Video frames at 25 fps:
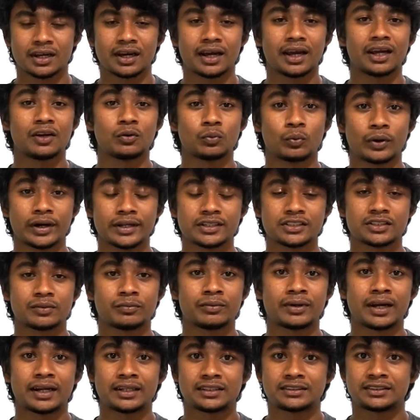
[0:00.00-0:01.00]
and once your
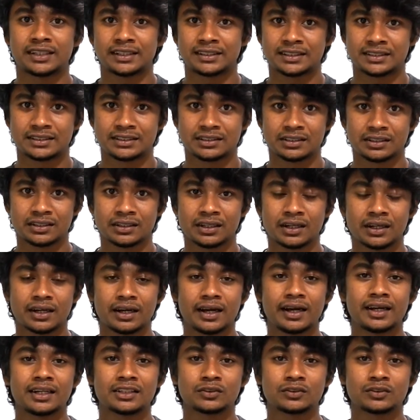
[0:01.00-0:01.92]
brand is registered, it